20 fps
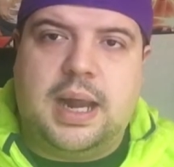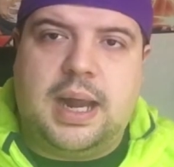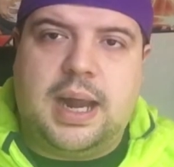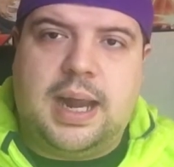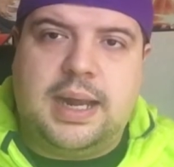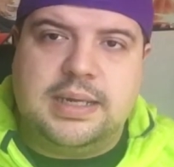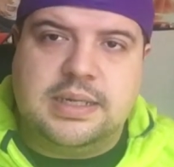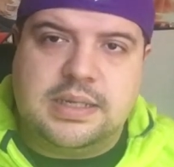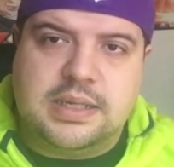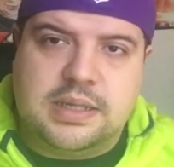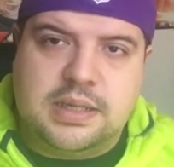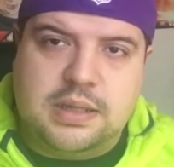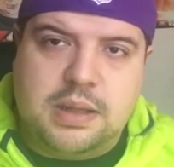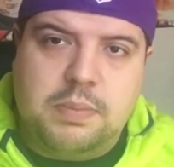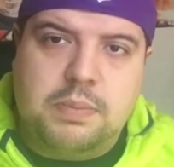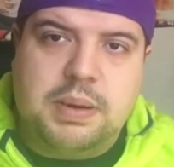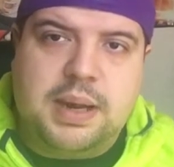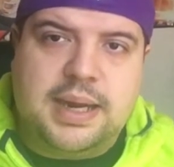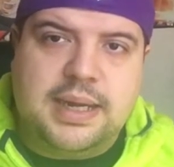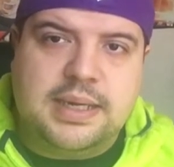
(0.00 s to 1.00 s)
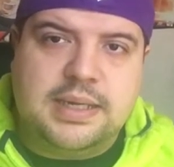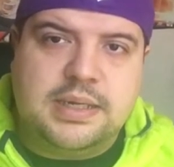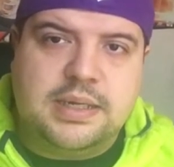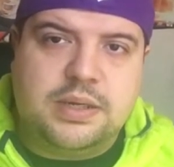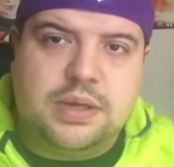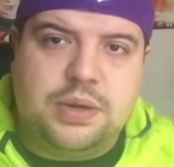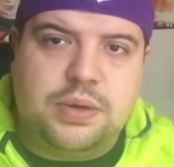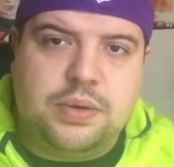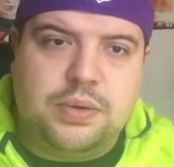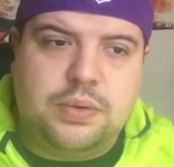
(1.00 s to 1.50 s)
as the place
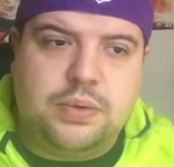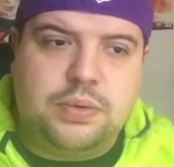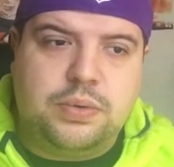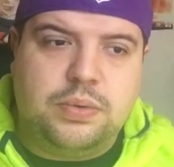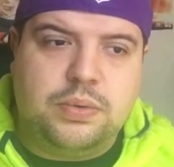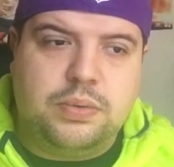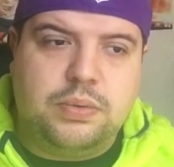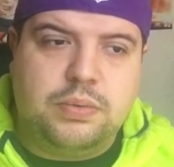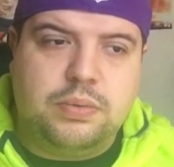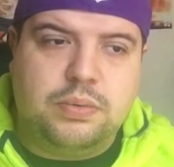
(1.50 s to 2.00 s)
to